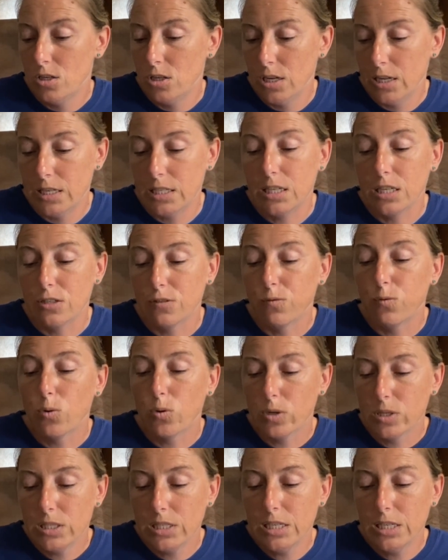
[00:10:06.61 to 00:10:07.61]
It says
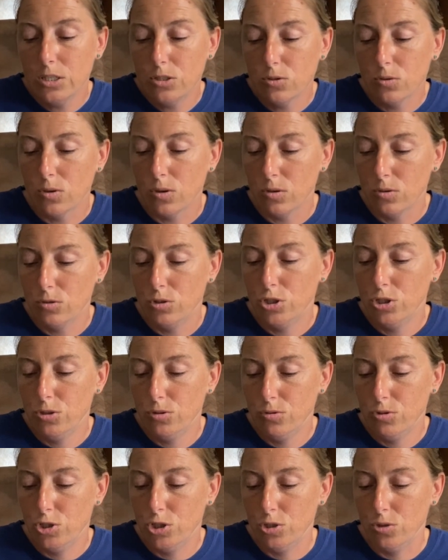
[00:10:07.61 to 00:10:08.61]
14-year-old
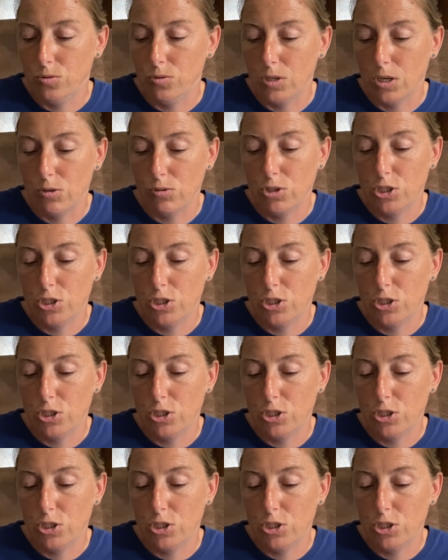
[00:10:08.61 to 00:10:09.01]
Chuju knows